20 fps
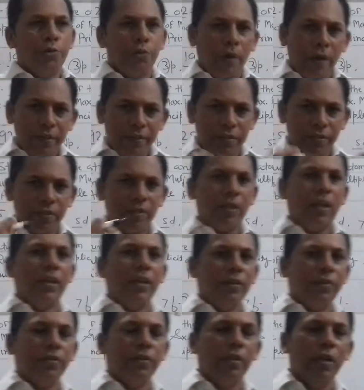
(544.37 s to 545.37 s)
twice,
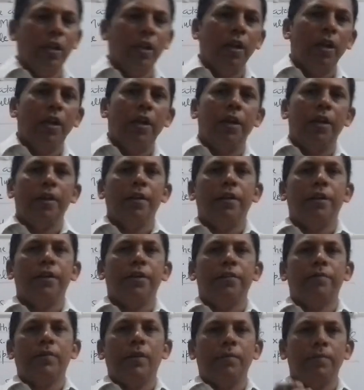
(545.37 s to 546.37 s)
thrice.
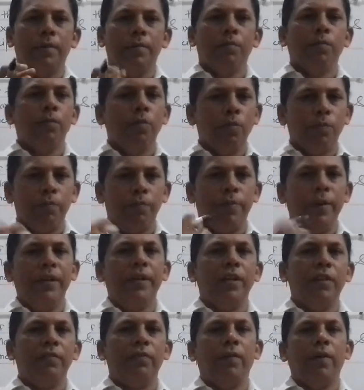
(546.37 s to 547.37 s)
It will be
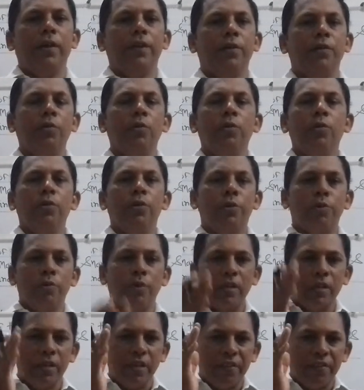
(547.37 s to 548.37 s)
better for you
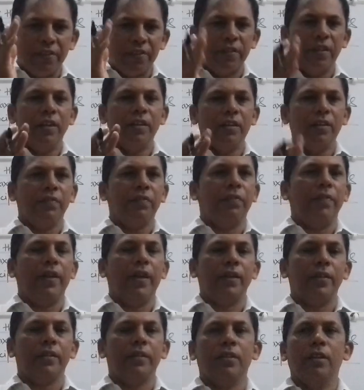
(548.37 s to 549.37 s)
to understand the
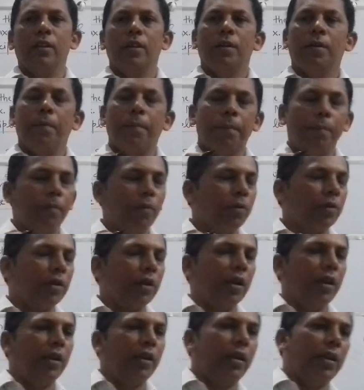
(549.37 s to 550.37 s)
fact
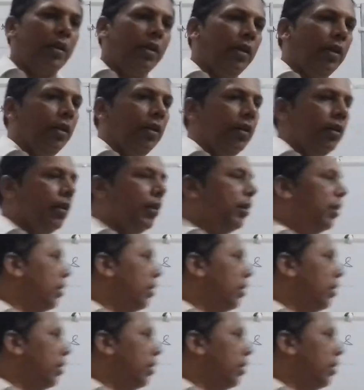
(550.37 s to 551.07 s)
more clearly.